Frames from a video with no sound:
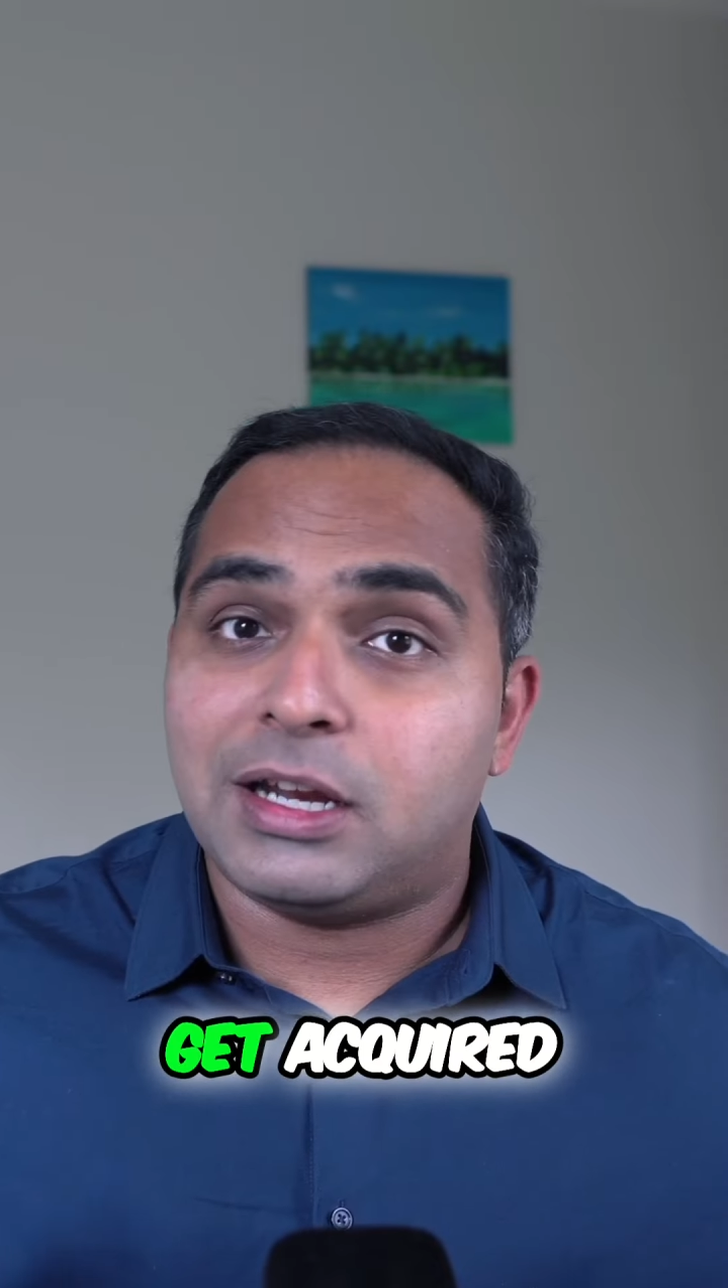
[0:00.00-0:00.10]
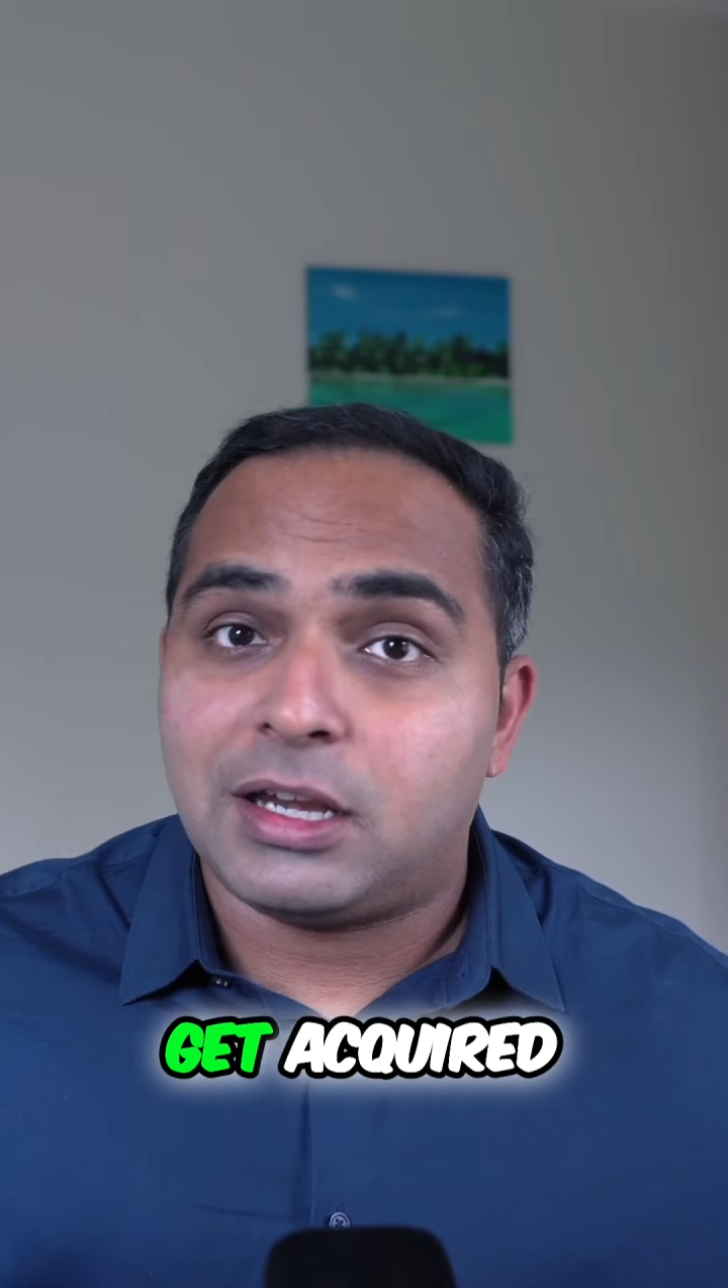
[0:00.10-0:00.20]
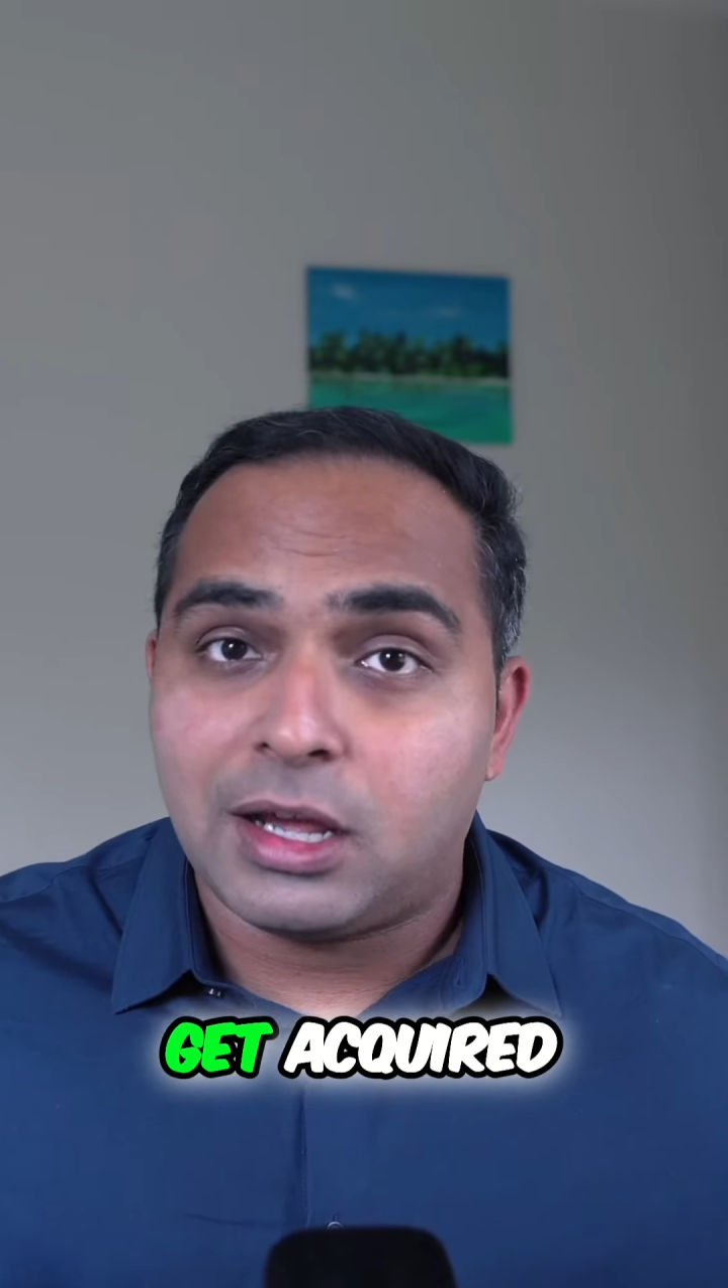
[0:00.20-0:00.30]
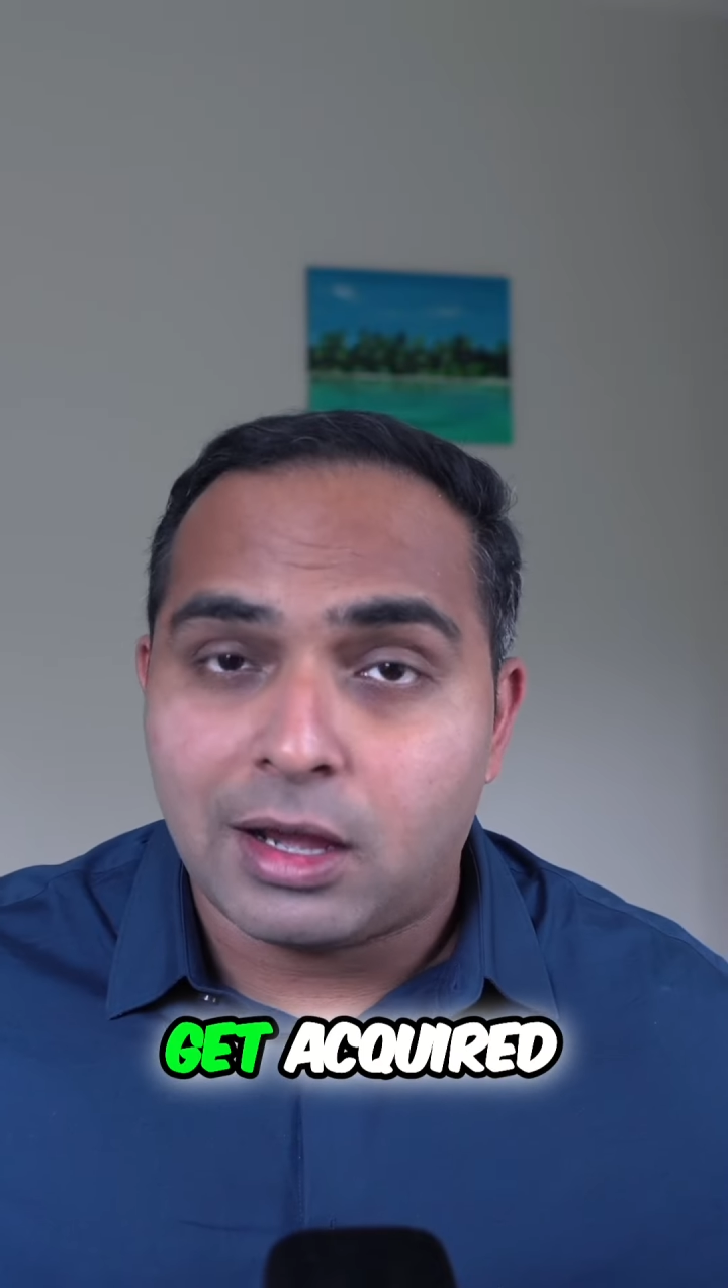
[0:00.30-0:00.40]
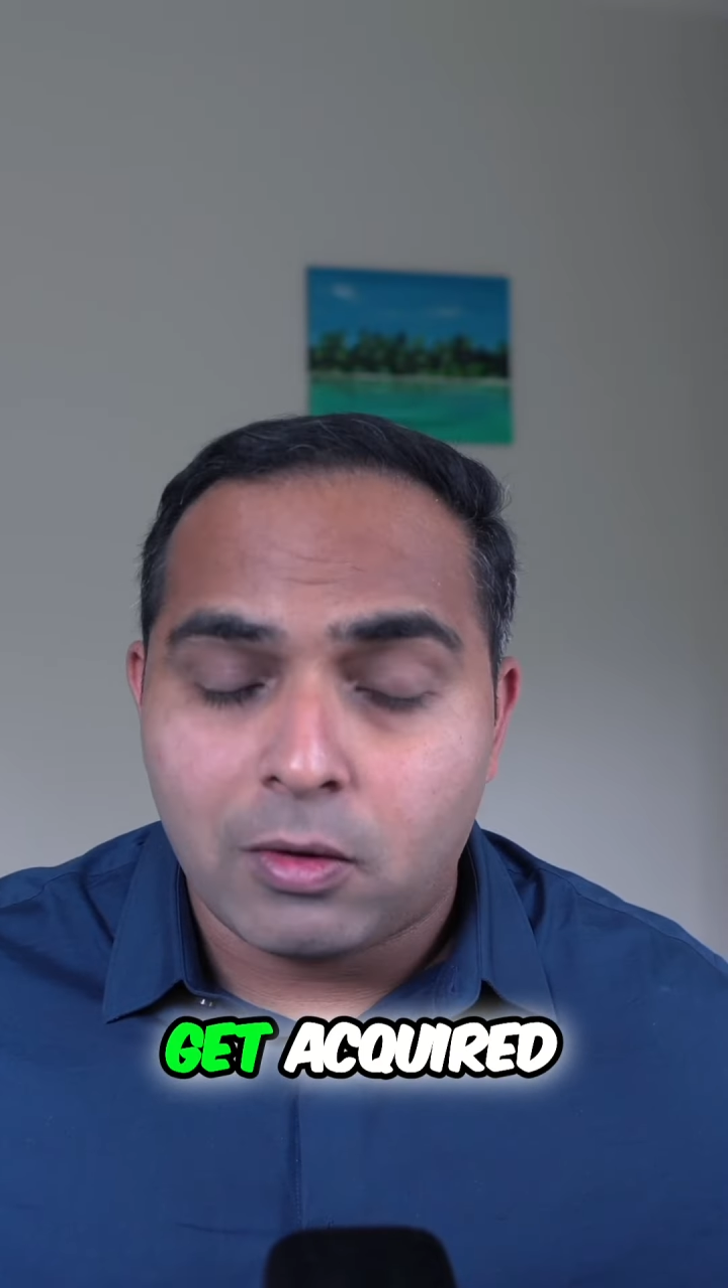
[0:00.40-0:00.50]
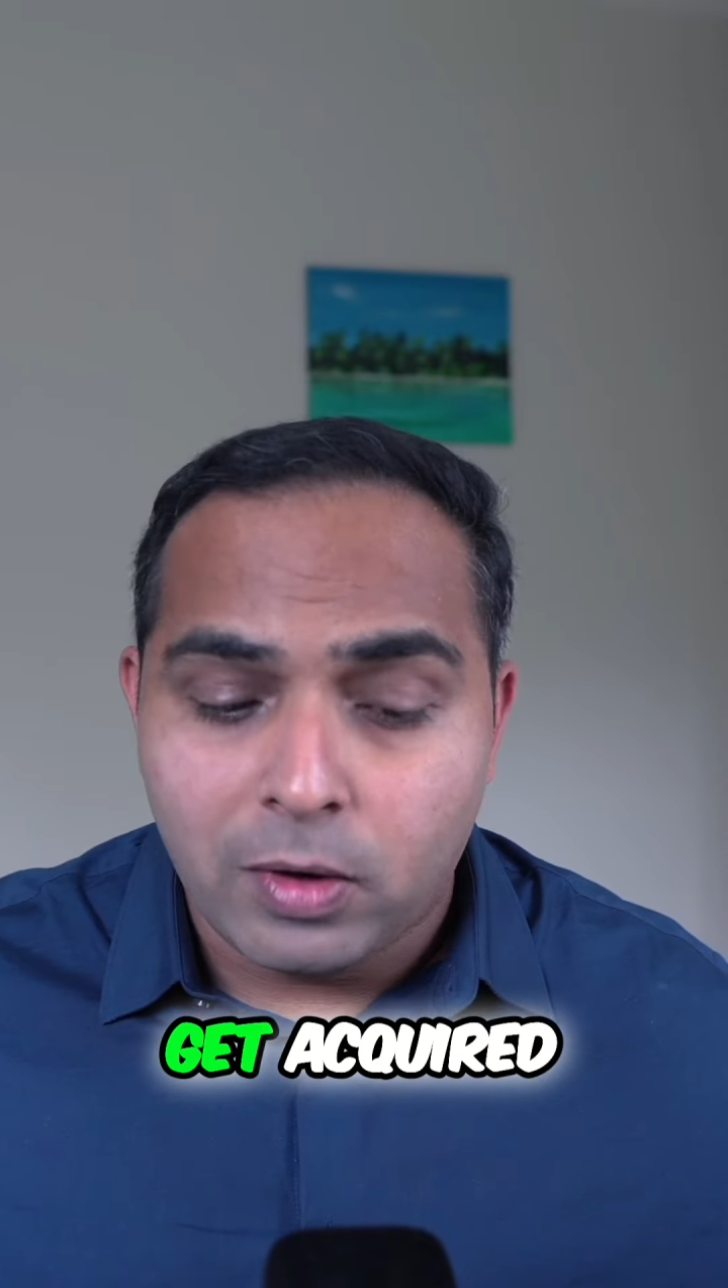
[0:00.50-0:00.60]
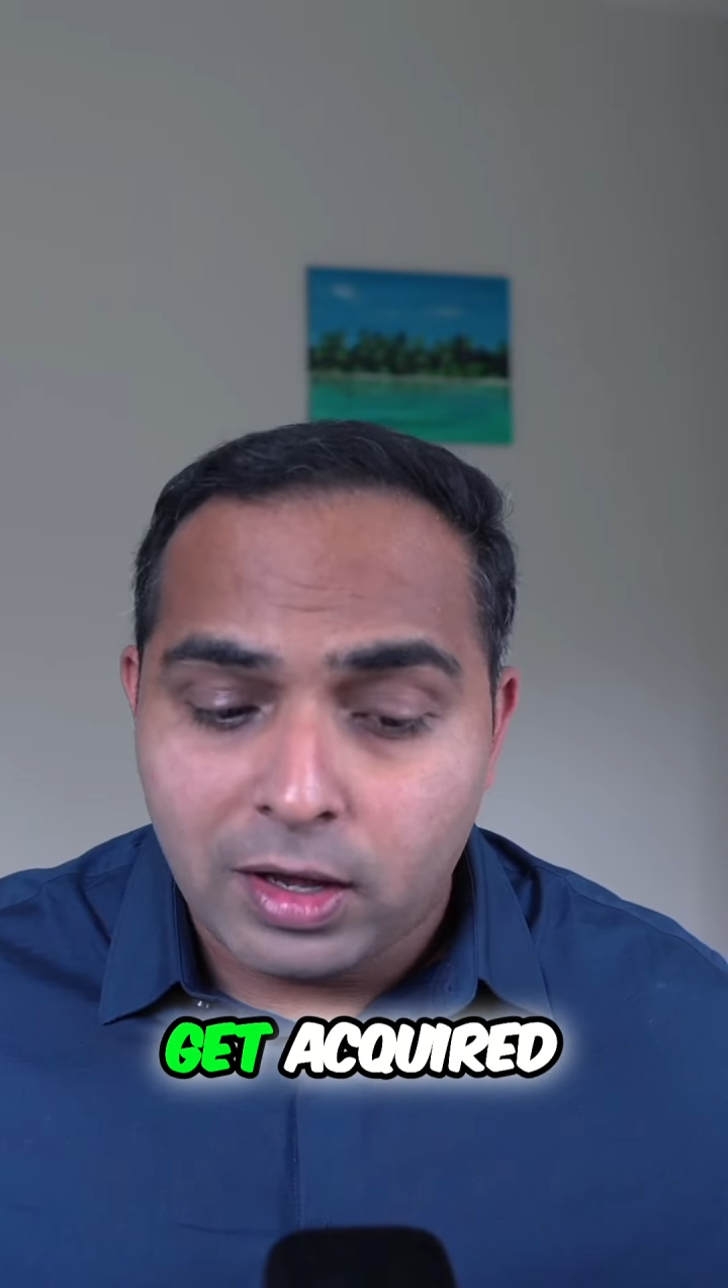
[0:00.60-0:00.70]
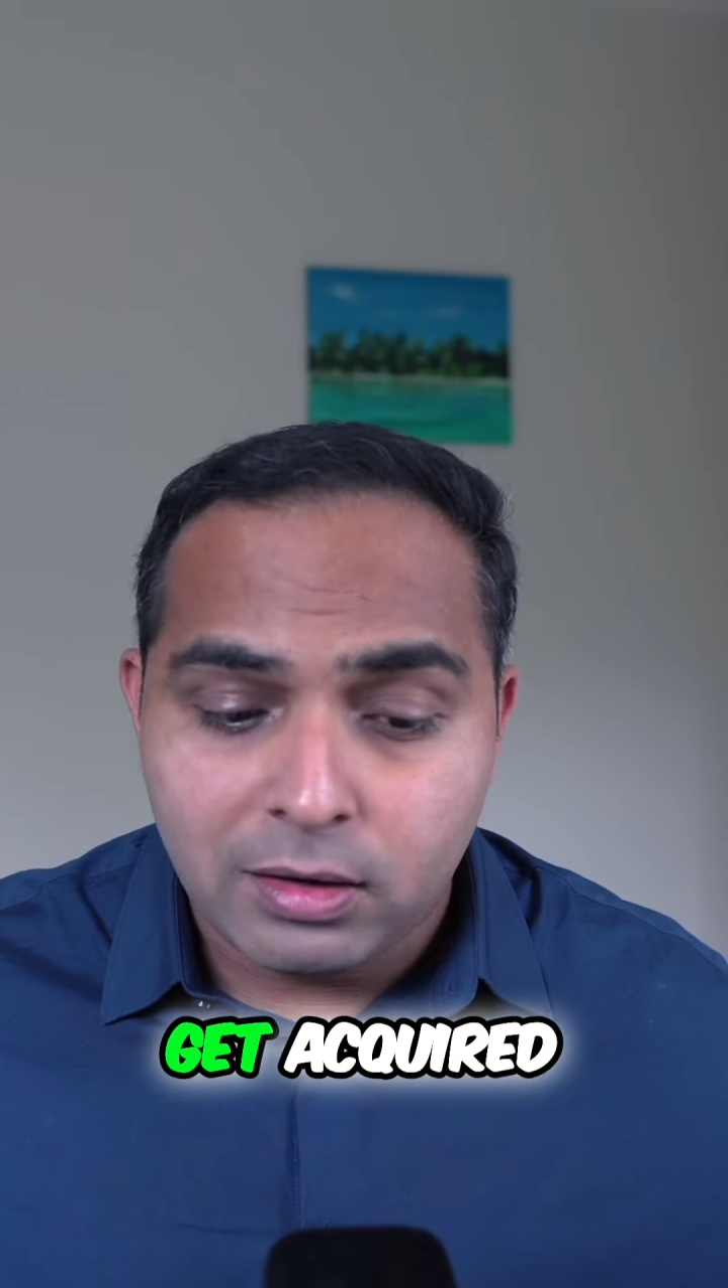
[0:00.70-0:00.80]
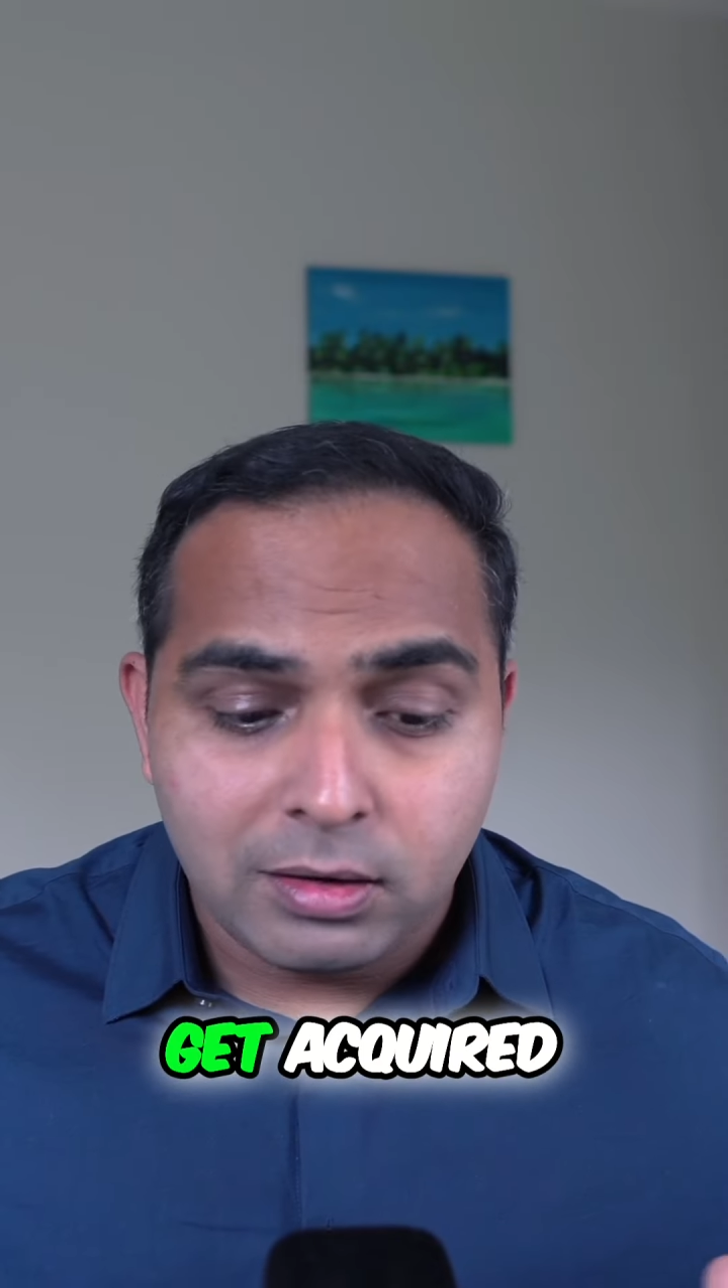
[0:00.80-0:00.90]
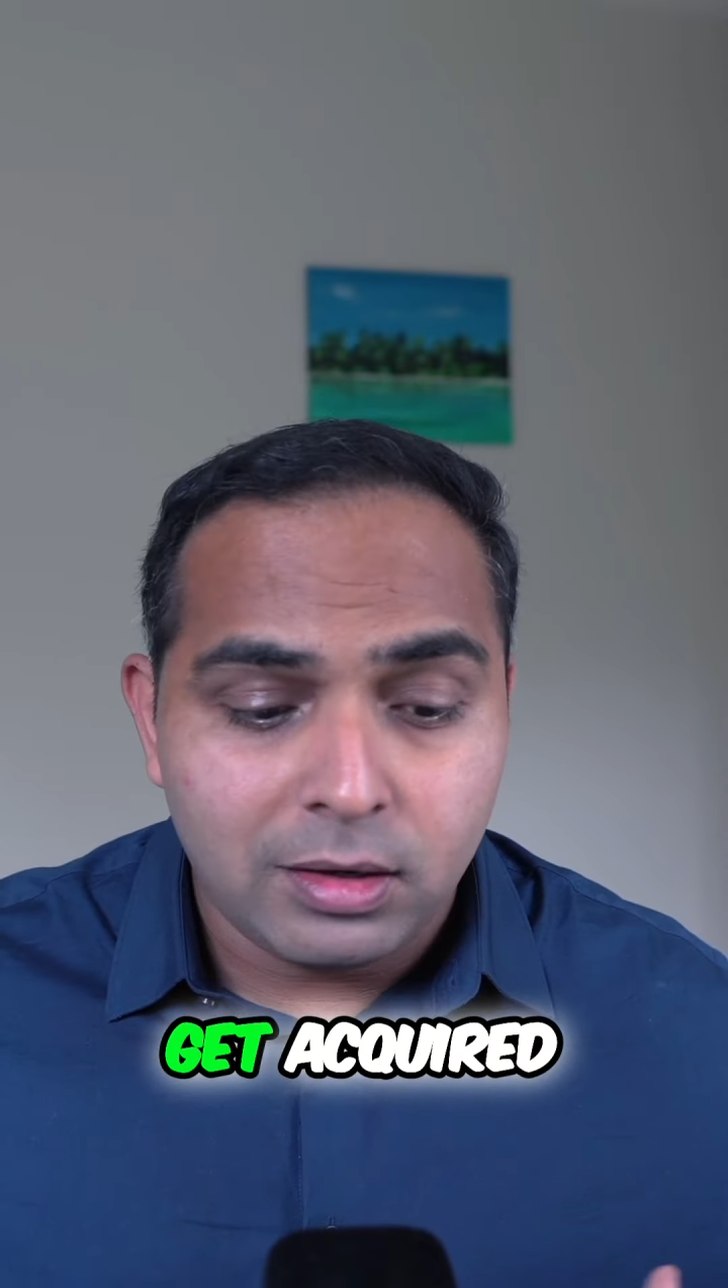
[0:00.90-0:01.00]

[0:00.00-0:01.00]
acquired.